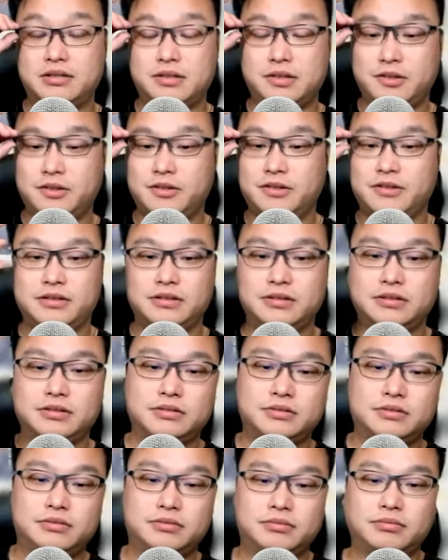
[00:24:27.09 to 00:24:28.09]
your
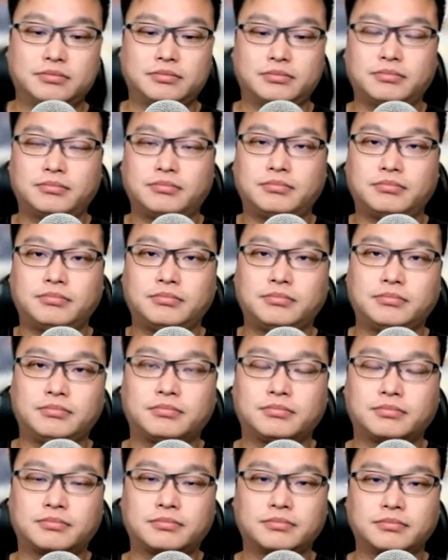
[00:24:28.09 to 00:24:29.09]
game runs at
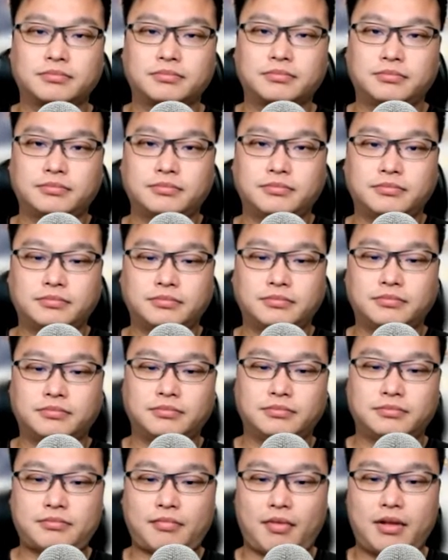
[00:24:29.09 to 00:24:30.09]
120 FPS.
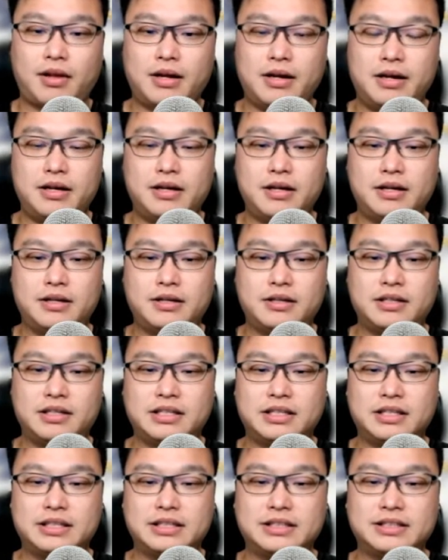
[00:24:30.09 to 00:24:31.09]
You just turn ray tracing
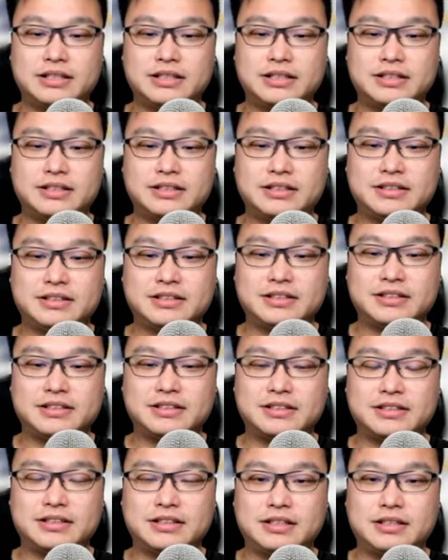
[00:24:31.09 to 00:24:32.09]
on, it drops to
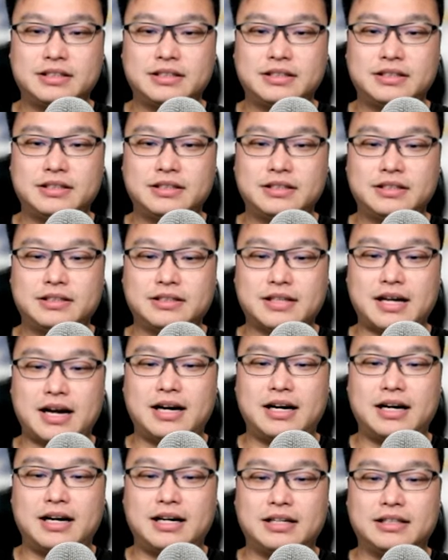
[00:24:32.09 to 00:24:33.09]
40.
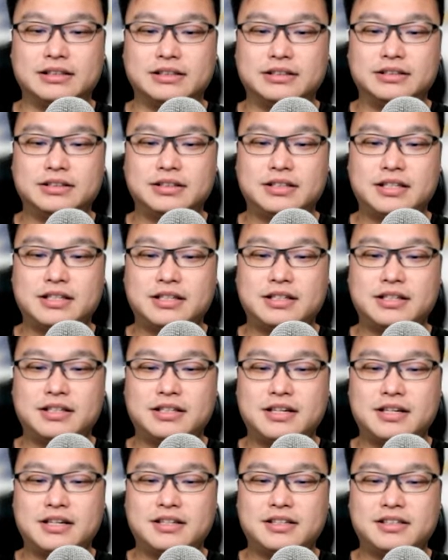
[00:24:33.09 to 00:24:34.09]
Or even maybe
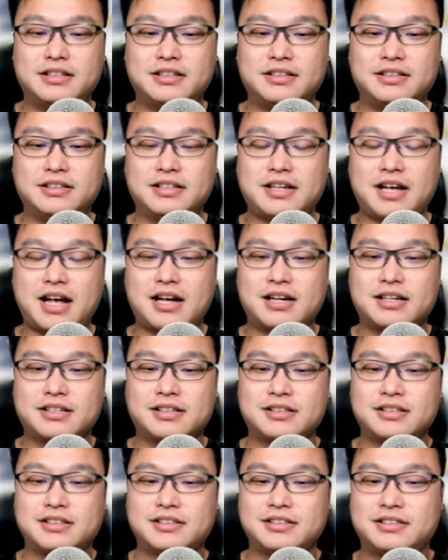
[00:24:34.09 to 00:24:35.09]
with the
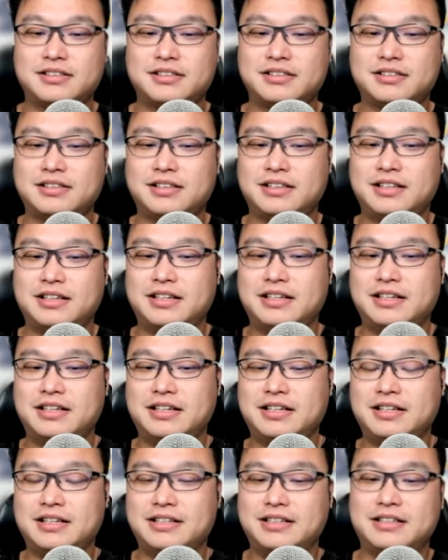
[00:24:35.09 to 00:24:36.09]
30 series it drops
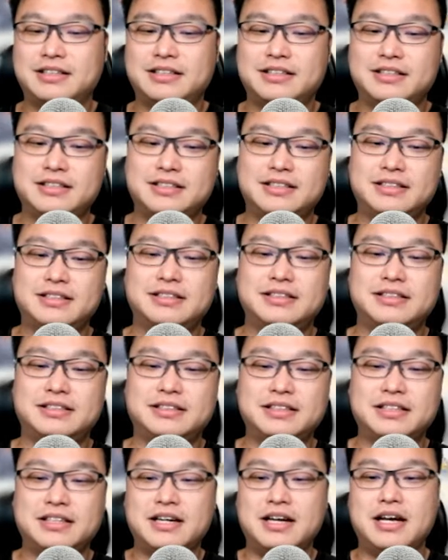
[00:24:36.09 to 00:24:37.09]
to 60.
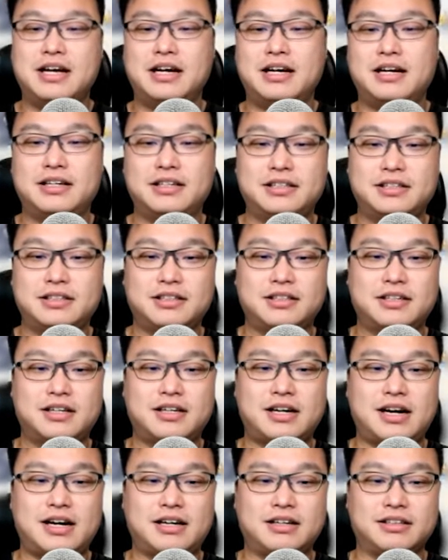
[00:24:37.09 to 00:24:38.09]
The
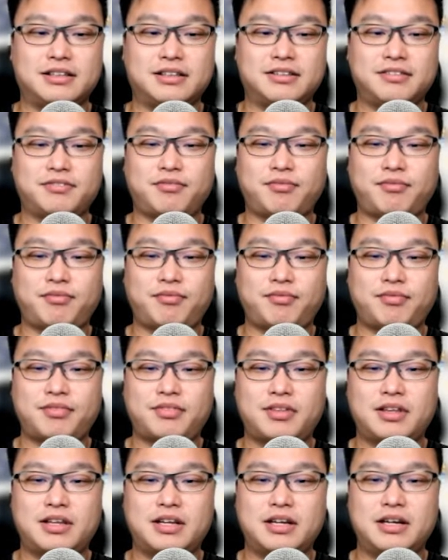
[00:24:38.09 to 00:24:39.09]
RTX
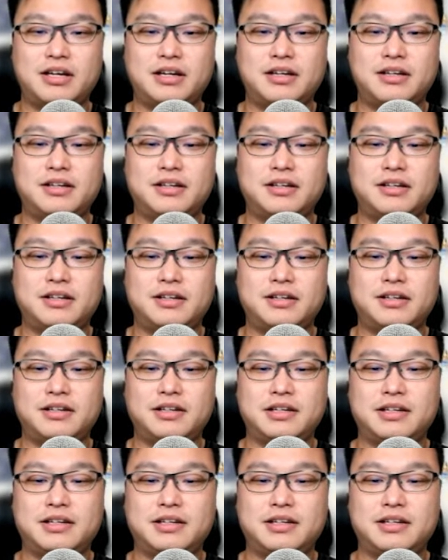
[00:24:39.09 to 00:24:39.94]
3050, if you're going to